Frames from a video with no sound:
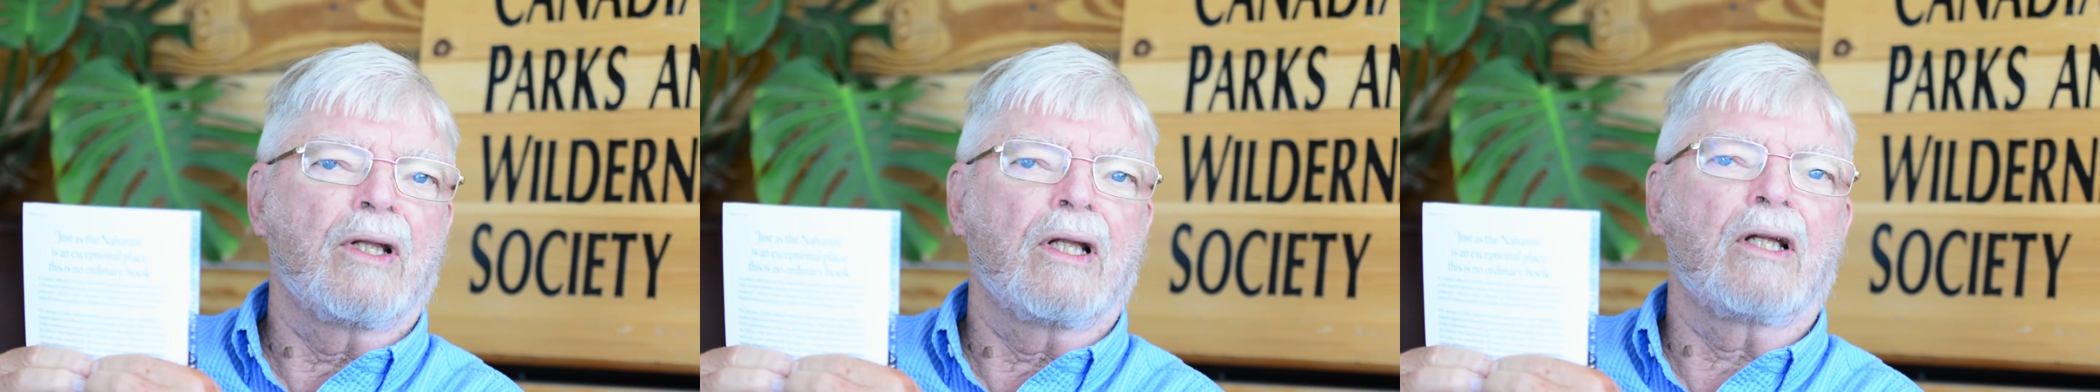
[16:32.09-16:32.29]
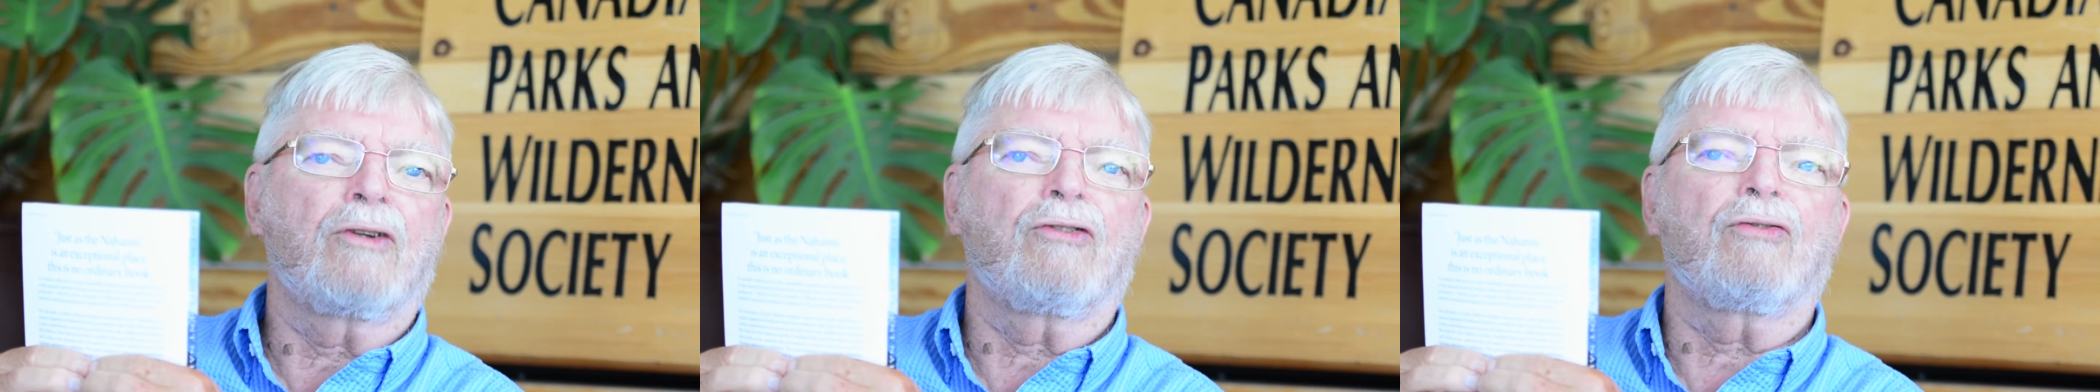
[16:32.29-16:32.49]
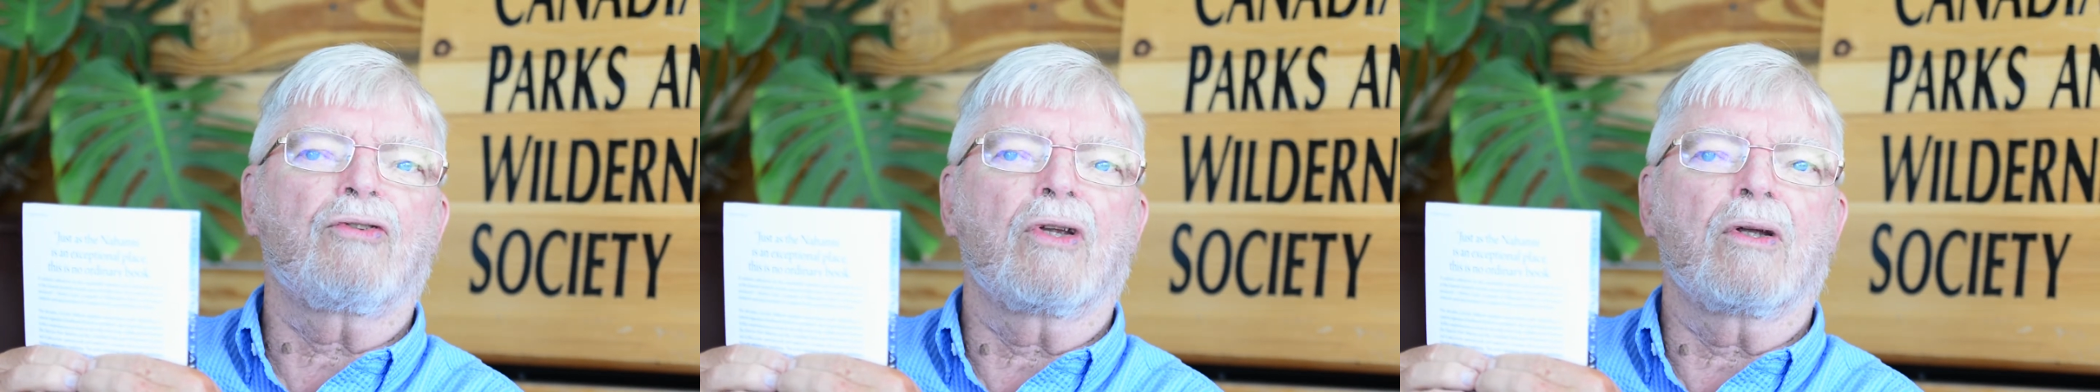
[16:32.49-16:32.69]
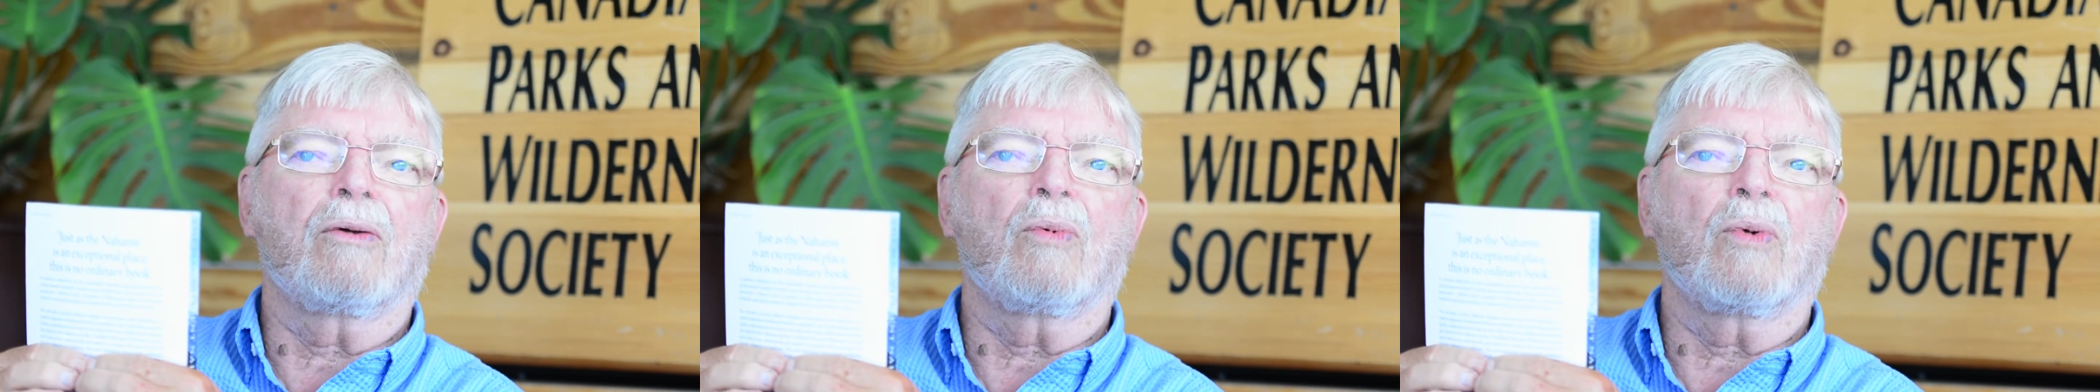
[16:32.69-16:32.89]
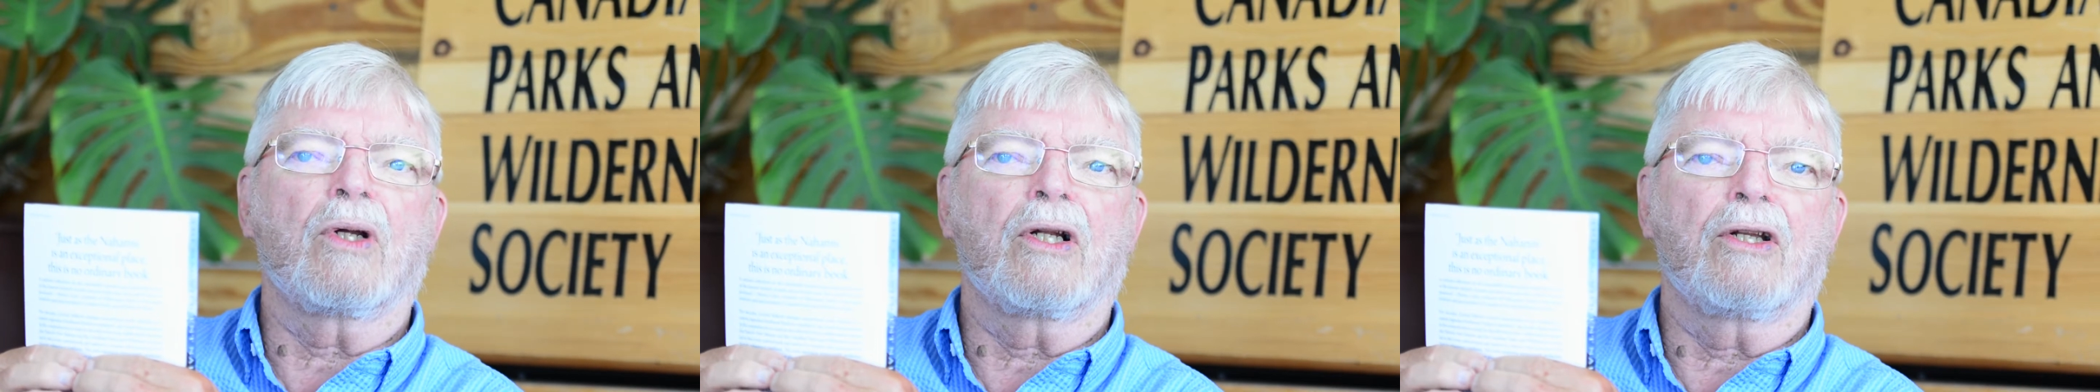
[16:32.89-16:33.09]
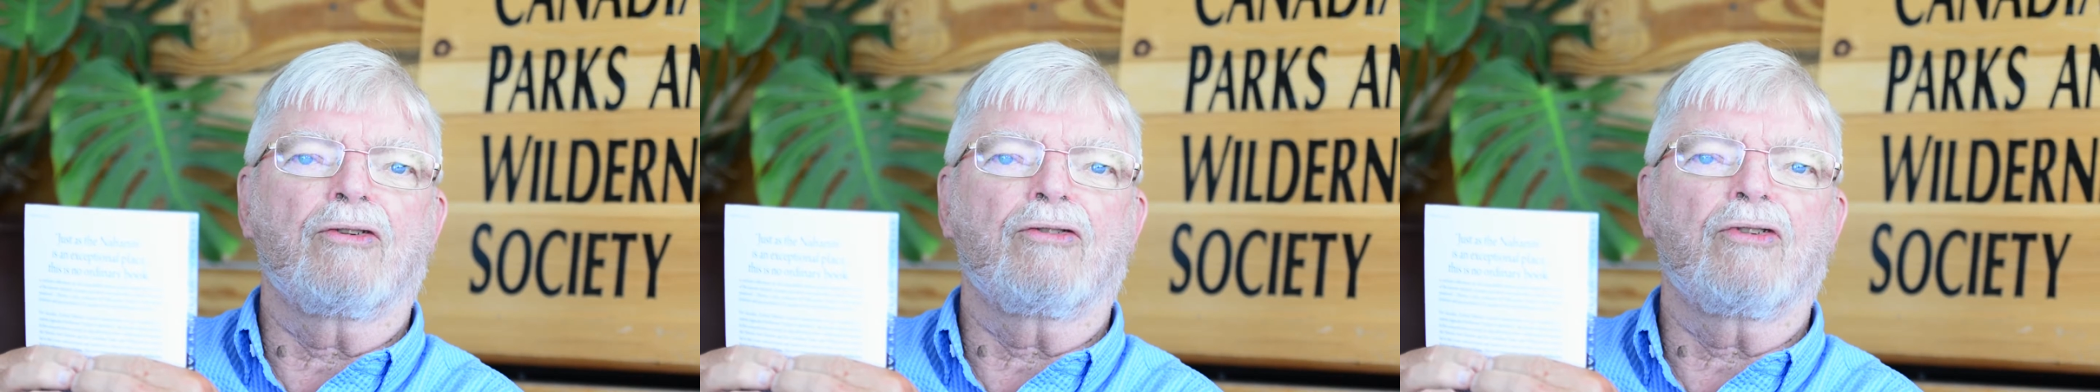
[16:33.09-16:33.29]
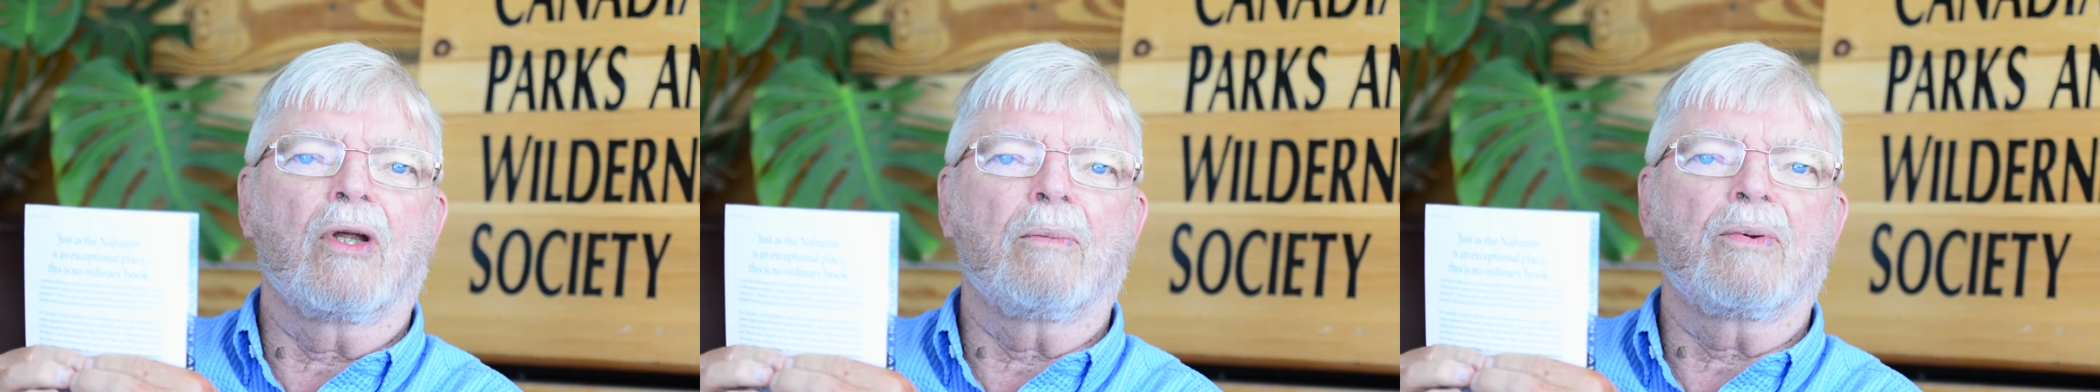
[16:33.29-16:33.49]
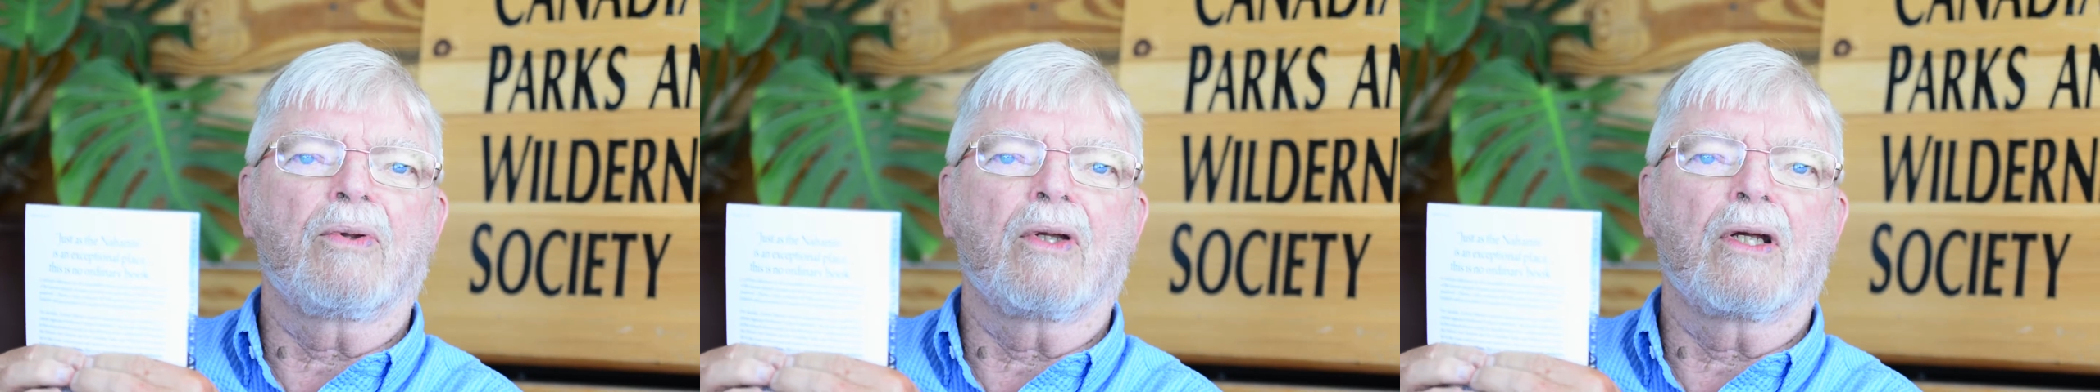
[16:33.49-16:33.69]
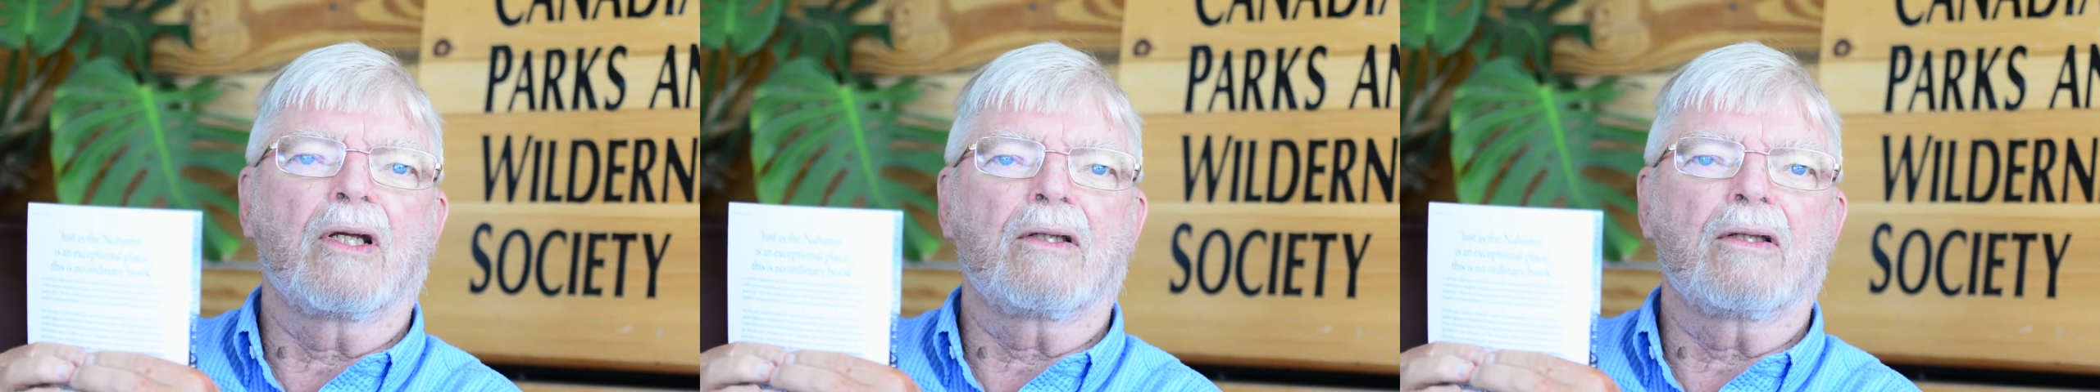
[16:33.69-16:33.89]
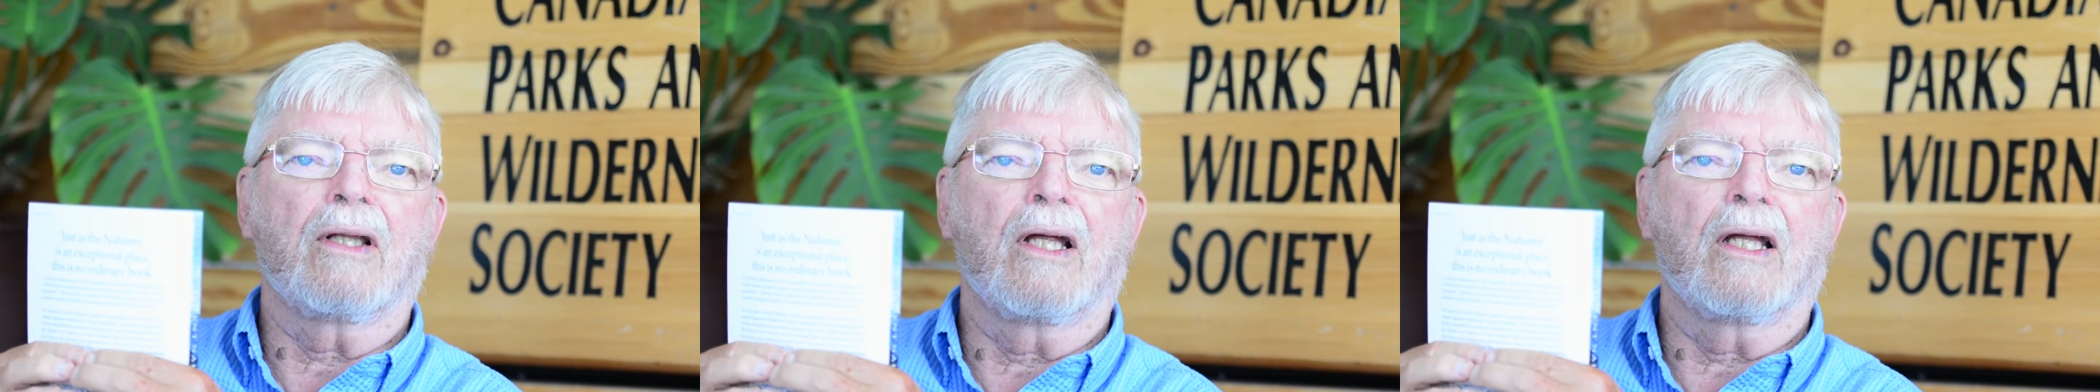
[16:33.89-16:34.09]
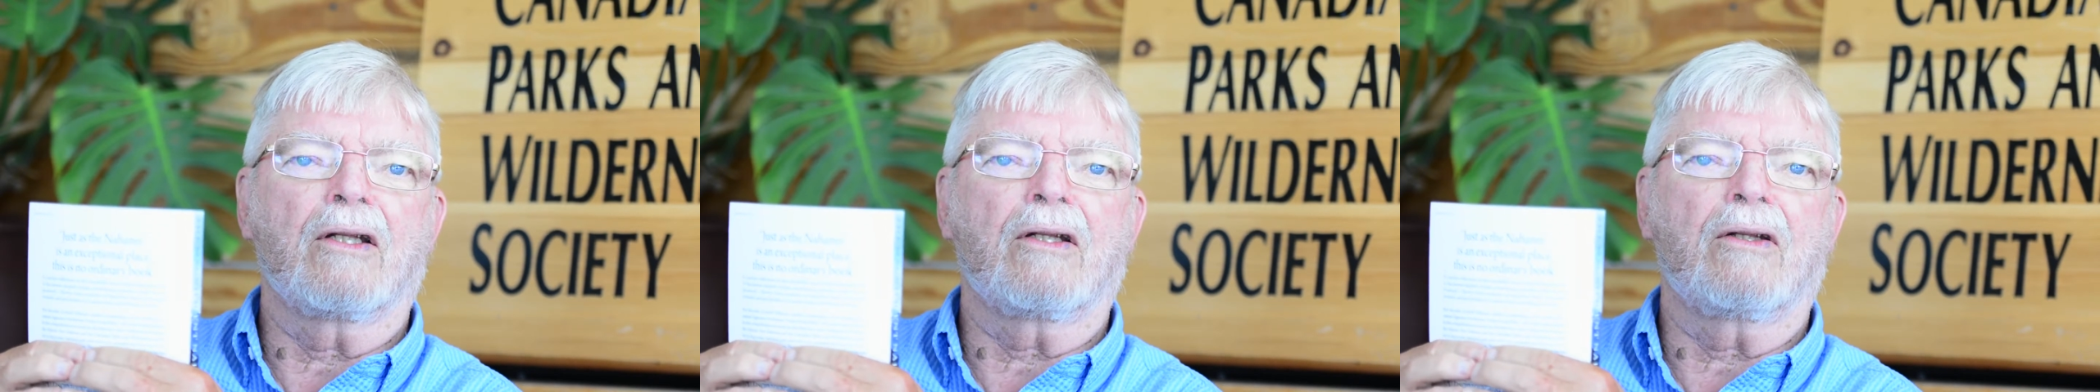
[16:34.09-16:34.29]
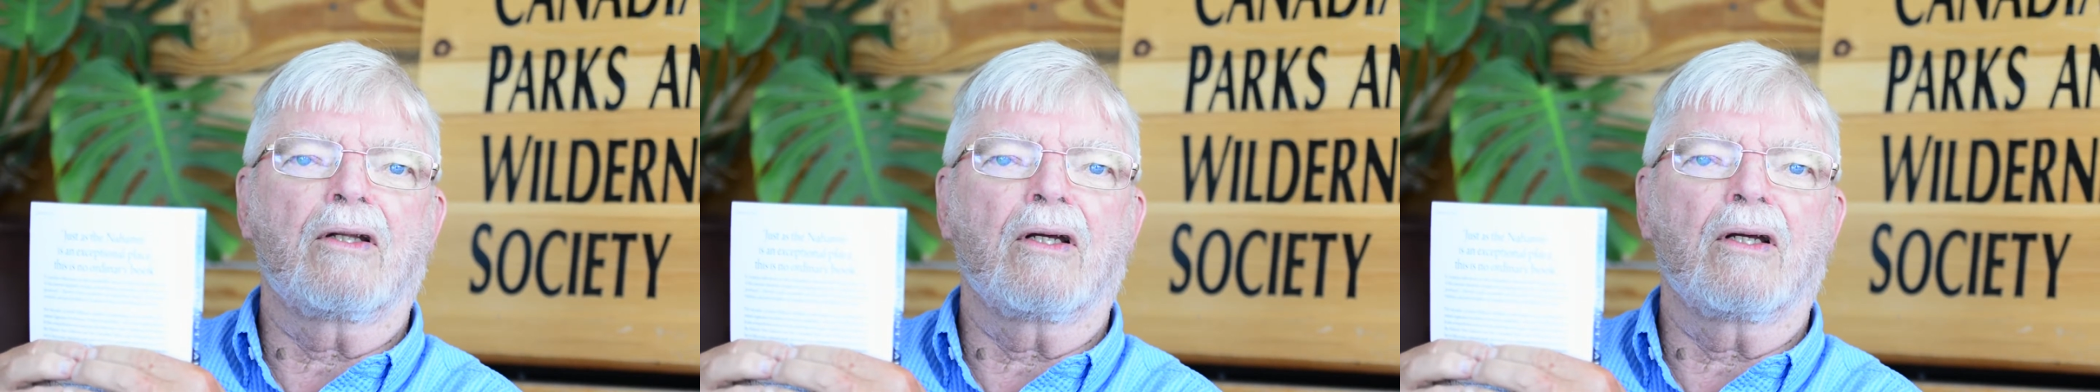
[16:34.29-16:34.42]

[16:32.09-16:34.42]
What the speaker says: that's really something that